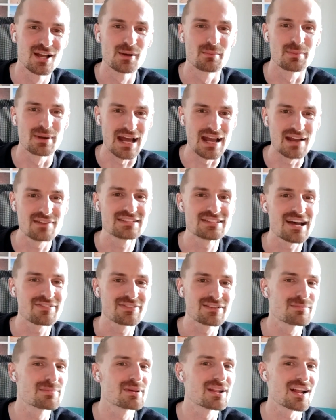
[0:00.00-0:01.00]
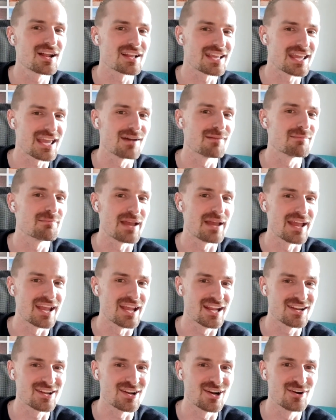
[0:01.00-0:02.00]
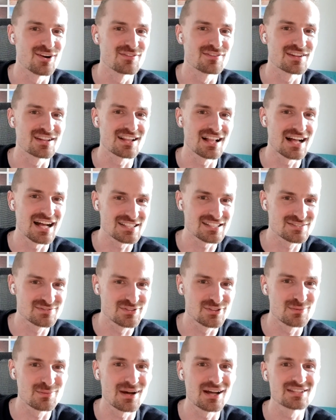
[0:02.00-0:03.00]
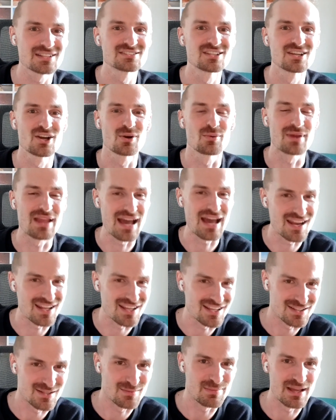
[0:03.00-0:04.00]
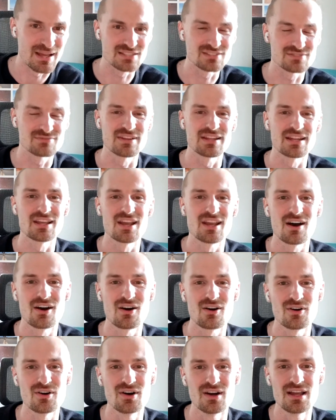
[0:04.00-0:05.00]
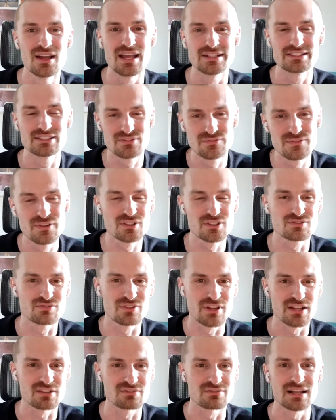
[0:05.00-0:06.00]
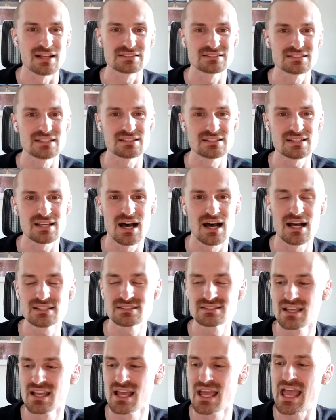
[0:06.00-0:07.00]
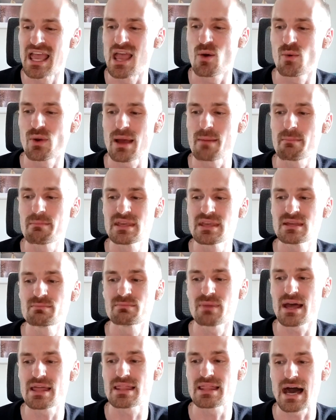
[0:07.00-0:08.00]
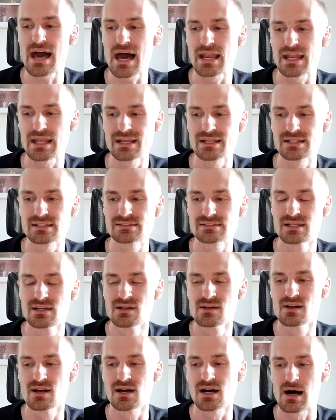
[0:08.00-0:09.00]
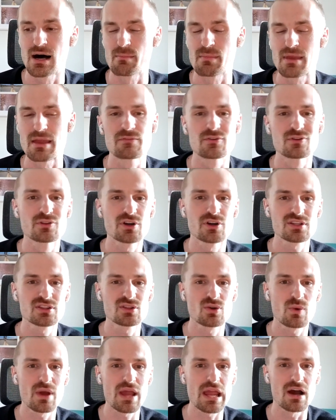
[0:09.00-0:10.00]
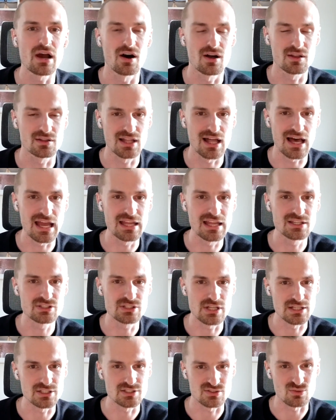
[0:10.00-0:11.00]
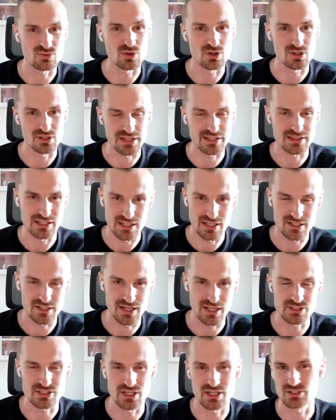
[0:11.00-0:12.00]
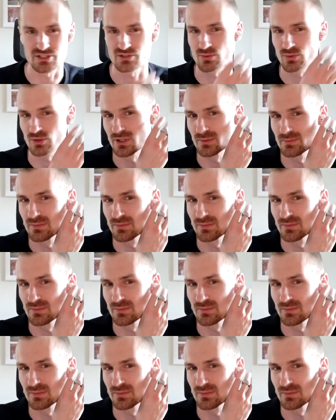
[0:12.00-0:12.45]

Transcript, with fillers: but I have definitely been on a campaign over the last few months. We had it in the base video. It just feels really resonant to us. And what I mean by that is um, if you look at the way online changed the world, like the internet changed the world,